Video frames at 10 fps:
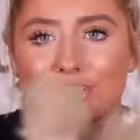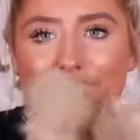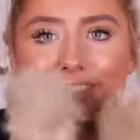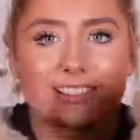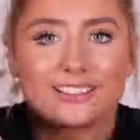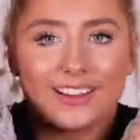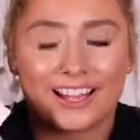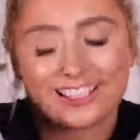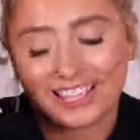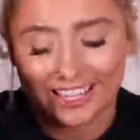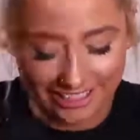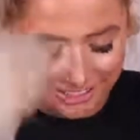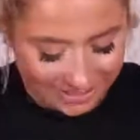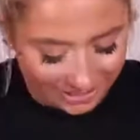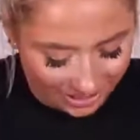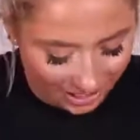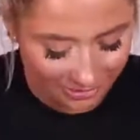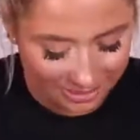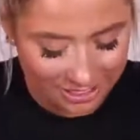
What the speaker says: I just think it looks so cute.